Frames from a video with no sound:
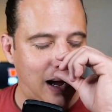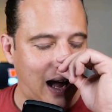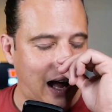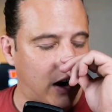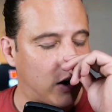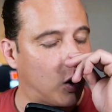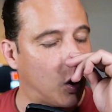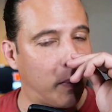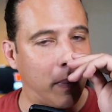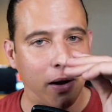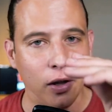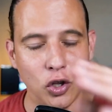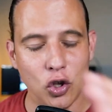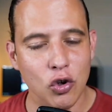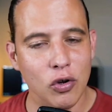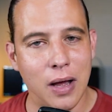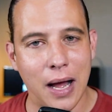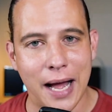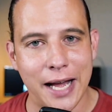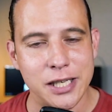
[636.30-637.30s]
I don't know about
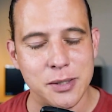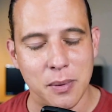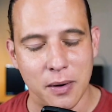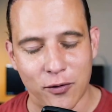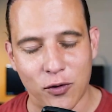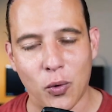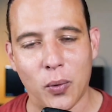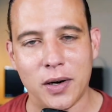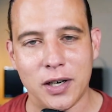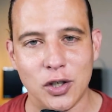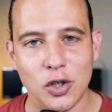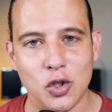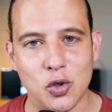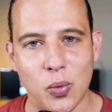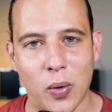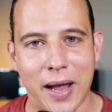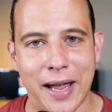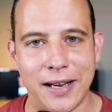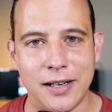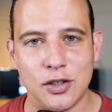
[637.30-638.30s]
you guys, but if you want to lose
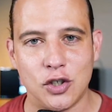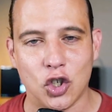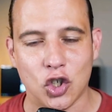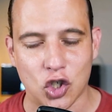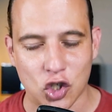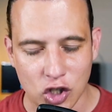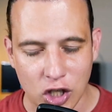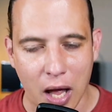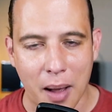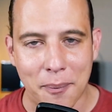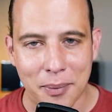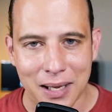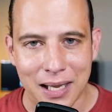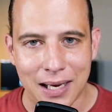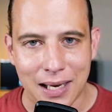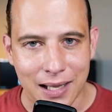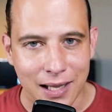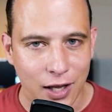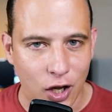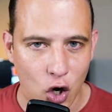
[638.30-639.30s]
weight, just stop
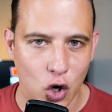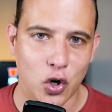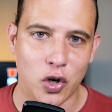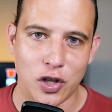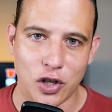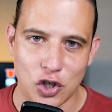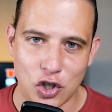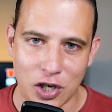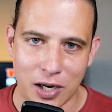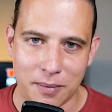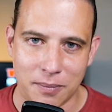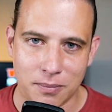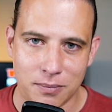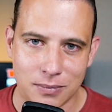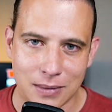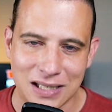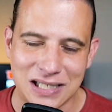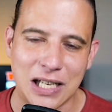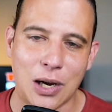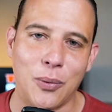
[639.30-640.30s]
eating and go to the gym.
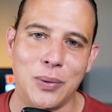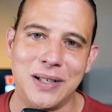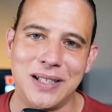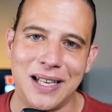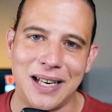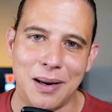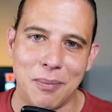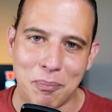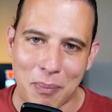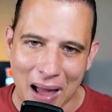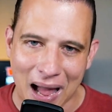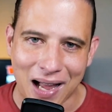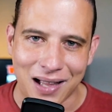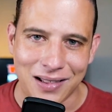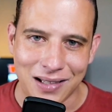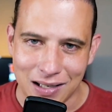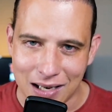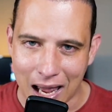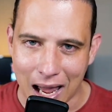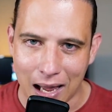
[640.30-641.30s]
That's how we did it back in
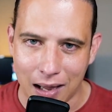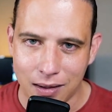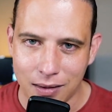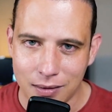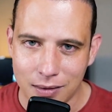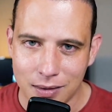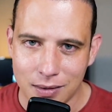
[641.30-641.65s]
the day.